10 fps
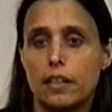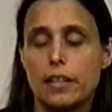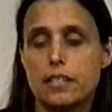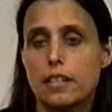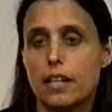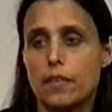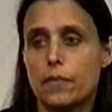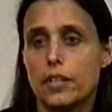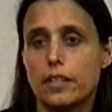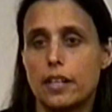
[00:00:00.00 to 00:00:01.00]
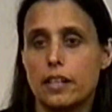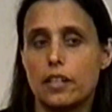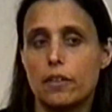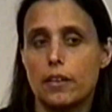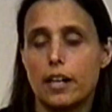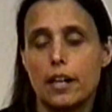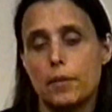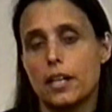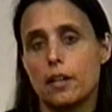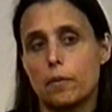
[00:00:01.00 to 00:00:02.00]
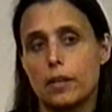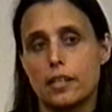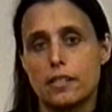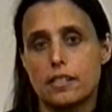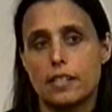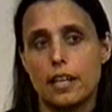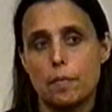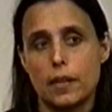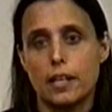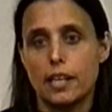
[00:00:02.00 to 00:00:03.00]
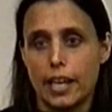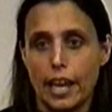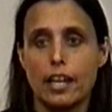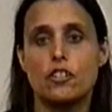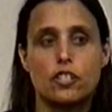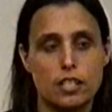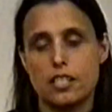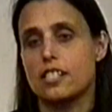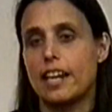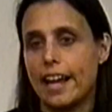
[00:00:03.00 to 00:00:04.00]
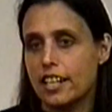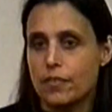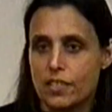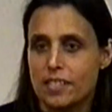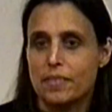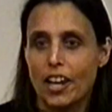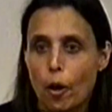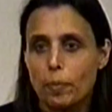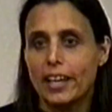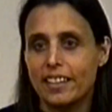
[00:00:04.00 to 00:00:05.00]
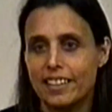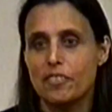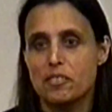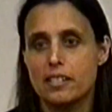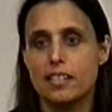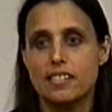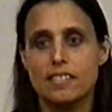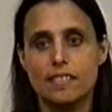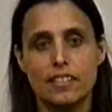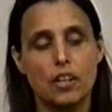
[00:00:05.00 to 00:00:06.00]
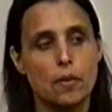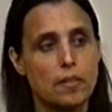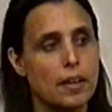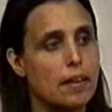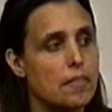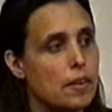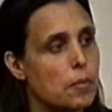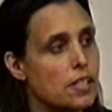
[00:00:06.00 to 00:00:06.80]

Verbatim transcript: And that's the kind of thing that, you know, I mean, I don't want to say, but engage citizen activism to help get those things, you know, that,